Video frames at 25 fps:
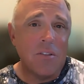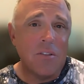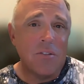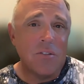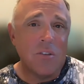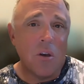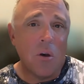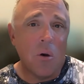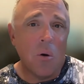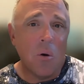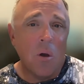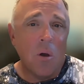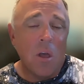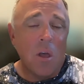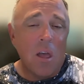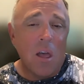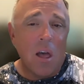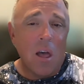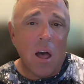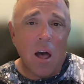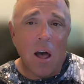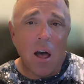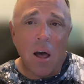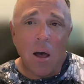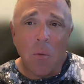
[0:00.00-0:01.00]
So
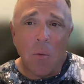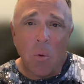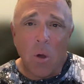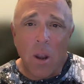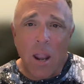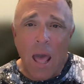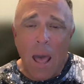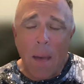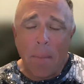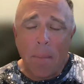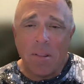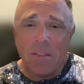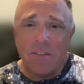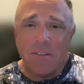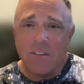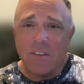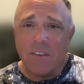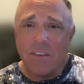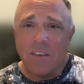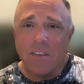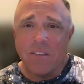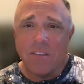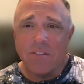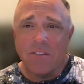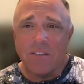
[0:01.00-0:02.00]
what happens
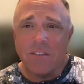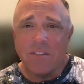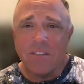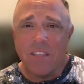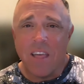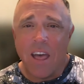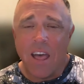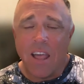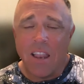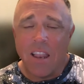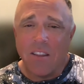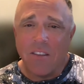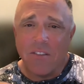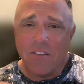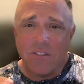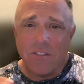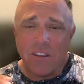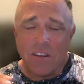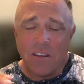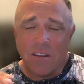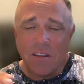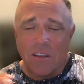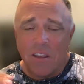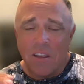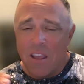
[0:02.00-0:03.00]
is that
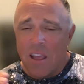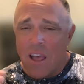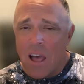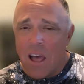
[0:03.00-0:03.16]
so